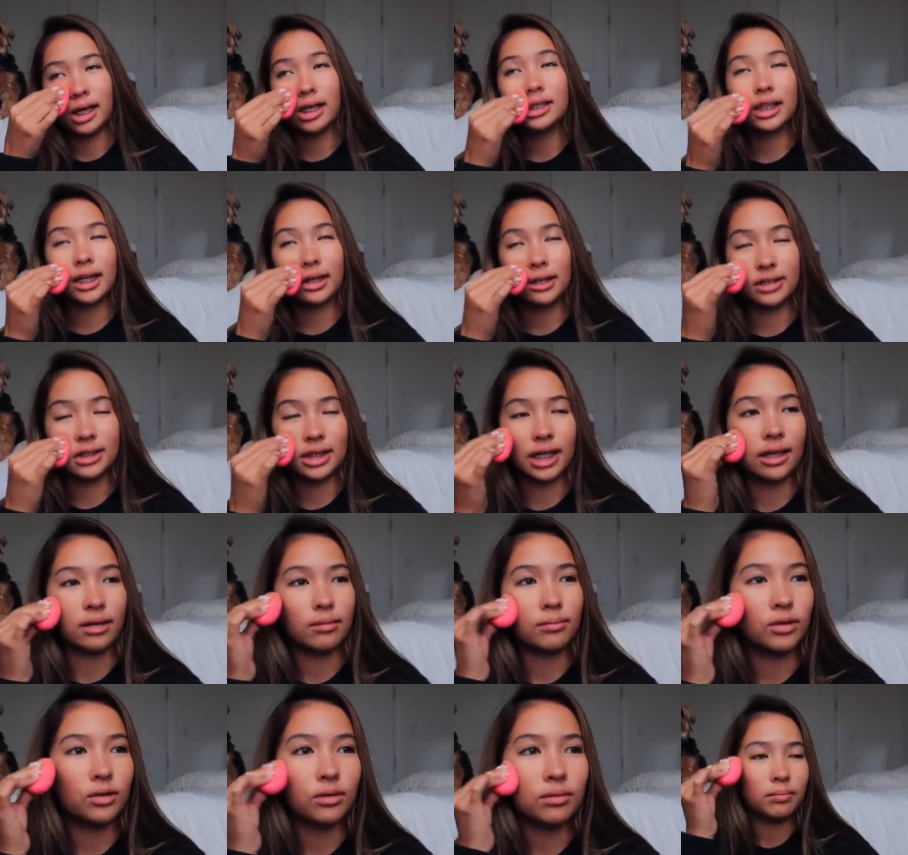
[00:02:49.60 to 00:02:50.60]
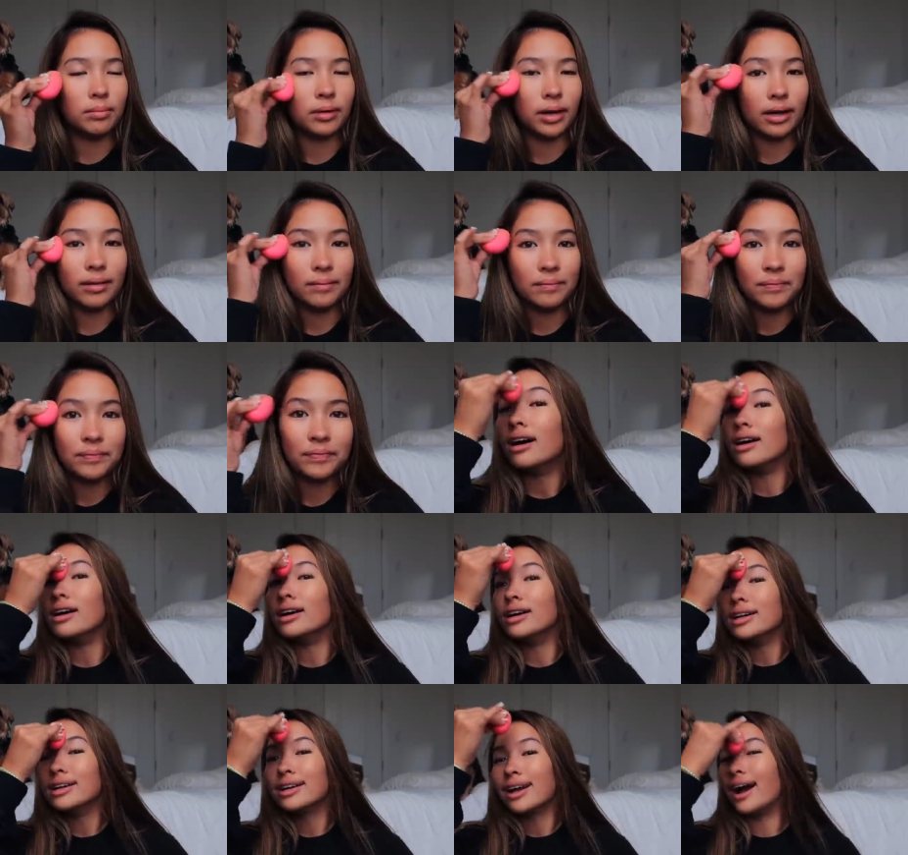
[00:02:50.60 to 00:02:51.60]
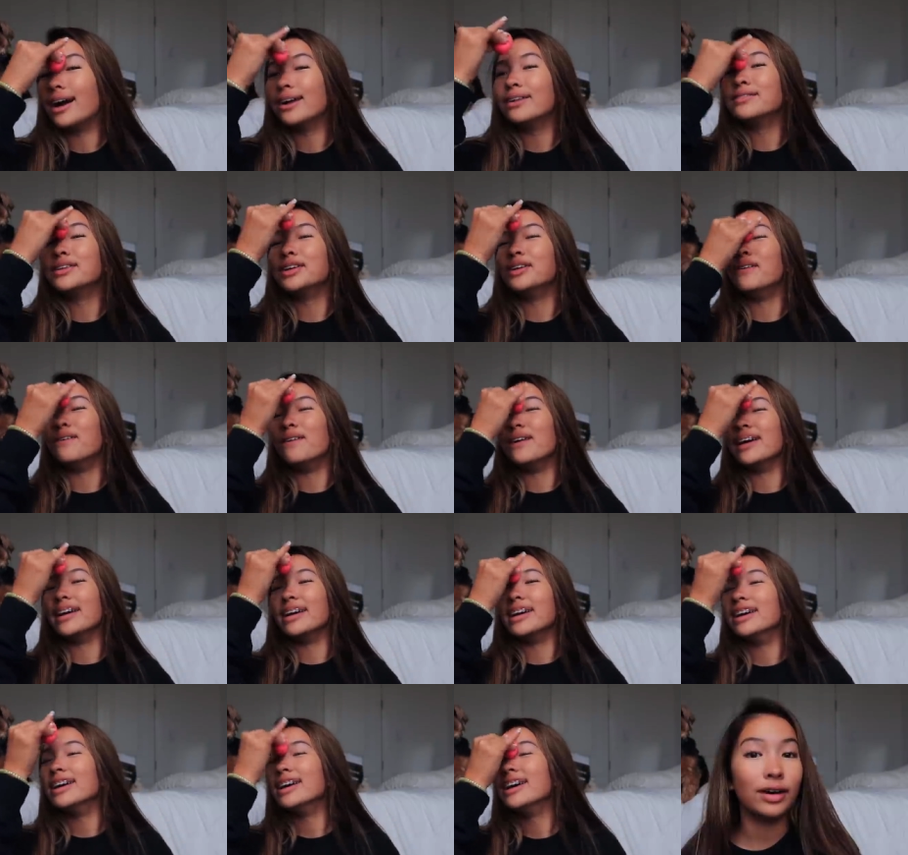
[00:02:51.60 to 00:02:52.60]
is understandable, but kind of annoying.